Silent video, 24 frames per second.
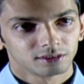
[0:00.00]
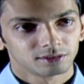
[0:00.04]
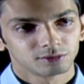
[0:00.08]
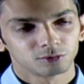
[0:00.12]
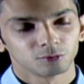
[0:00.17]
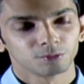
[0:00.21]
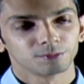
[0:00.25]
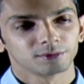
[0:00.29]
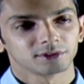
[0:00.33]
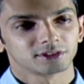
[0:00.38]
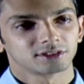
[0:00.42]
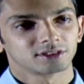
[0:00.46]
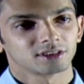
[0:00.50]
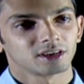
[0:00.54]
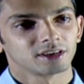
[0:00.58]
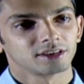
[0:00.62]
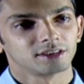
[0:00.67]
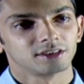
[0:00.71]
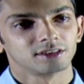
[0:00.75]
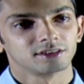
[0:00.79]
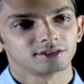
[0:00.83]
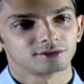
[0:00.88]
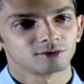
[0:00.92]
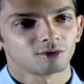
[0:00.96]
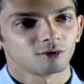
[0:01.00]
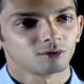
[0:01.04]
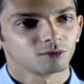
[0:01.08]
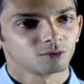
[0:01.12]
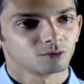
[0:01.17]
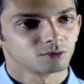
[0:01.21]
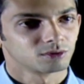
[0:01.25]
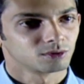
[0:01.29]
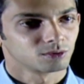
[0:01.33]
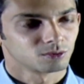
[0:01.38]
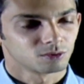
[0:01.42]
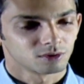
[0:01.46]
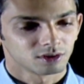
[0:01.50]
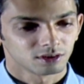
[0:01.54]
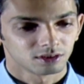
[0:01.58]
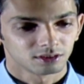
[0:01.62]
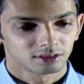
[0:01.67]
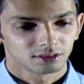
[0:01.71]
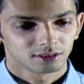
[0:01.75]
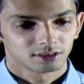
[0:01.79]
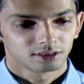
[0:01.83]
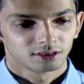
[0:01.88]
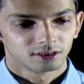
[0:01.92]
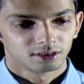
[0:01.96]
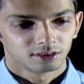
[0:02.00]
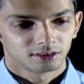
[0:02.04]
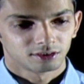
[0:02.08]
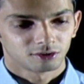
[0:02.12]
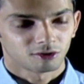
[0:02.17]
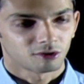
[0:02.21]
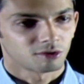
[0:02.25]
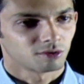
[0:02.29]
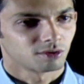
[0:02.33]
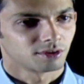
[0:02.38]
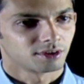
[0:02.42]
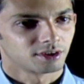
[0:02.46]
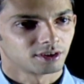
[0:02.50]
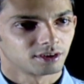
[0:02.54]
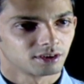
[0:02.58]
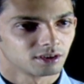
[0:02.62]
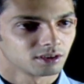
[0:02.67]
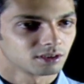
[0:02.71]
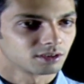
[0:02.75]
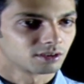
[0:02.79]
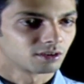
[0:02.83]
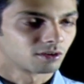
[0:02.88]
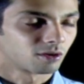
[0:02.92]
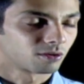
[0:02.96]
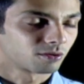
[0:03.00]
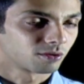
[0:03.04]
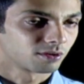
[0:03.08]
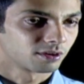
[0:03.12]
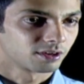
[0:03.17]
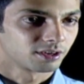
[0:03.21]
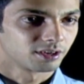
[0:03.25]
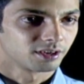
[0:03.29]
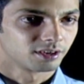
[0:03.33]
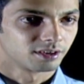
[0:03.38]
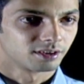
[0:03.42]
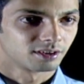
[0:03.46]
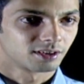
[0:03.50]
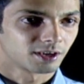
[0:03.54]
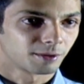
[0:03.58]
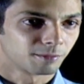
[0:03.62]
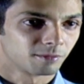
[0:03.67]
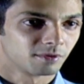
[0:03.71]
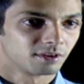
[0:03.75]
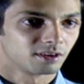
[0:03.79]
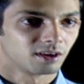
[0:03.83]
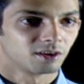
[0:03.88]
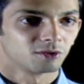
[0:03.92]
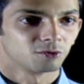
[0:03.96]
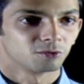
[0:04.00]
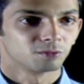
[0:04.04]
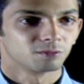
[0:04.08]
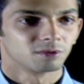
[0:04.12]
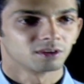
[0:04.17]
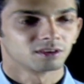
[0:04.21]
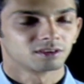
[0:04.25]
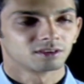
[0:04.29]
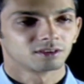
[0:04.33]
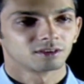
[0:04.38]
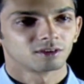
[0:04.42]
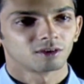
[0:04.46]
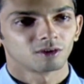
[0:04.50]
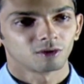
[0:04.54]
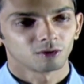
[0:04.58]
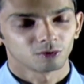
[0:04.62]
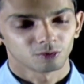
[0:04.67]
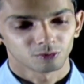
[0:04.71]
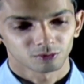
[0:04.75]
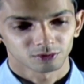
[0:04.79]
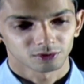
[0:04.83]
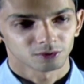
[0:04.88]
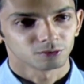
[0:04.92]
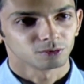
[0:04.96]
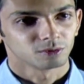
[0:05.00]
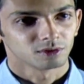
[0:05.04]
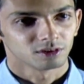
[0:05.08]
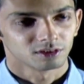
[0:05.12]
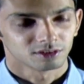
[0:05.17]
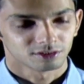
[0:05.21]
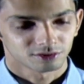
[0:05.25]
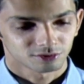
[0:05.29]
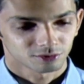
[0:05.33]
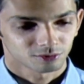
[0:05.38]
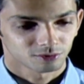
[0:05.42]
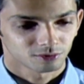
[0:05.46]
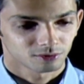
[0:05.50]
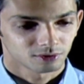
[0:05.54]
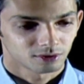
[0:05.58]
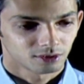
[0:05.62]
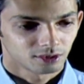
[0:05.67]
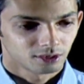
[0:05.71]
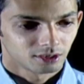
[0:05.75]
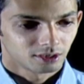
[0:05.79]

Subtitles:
superstar he is all over the world, not only here, not only in Tamil Nadu, but all over the world. So